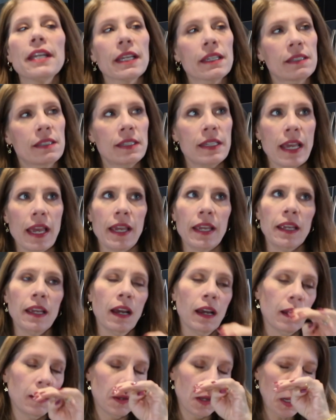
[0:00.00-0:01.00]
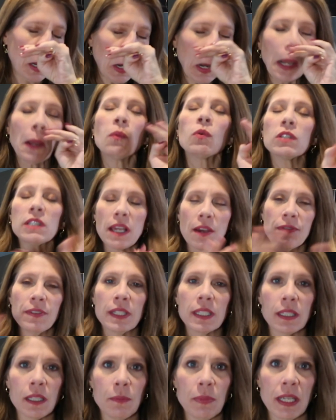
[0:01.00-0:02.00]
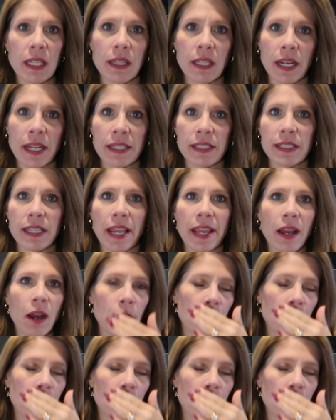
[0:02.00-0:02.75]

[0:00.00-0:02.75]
the next day, it will definitely be in the next day.